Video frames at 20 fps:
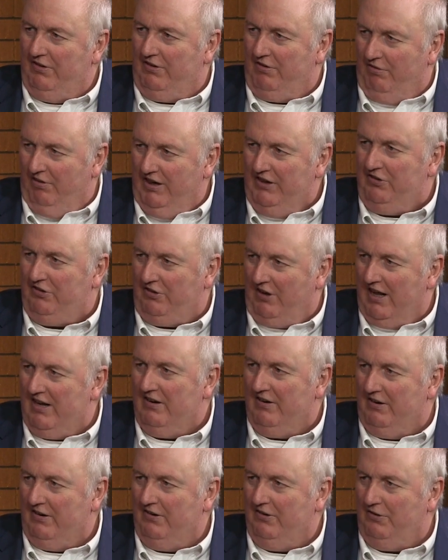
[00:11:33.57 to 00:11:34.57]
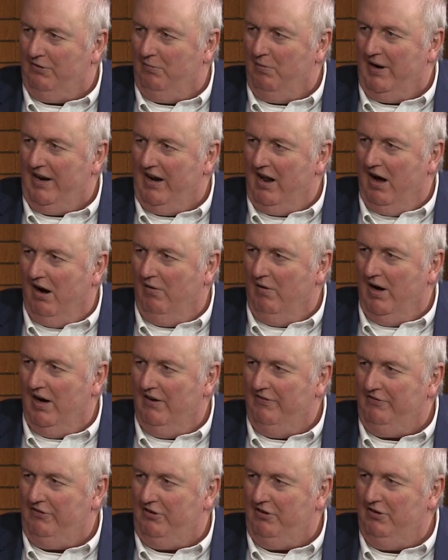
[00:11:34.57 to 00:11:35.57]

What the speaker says: 3 senators we know of.